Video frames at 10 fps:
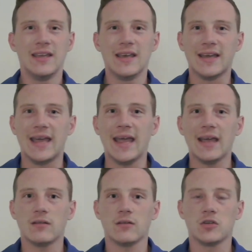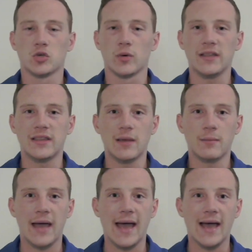you can't treat them
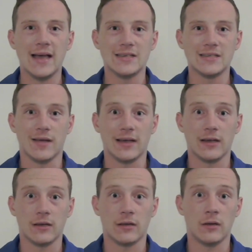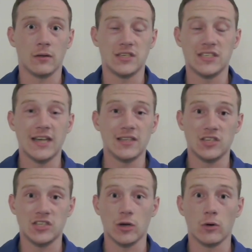as like you know set in
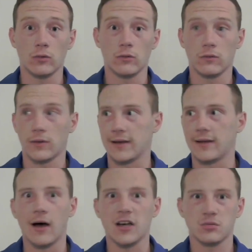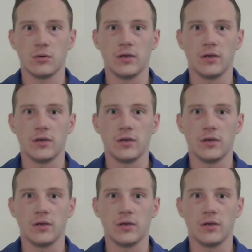stone like gospel.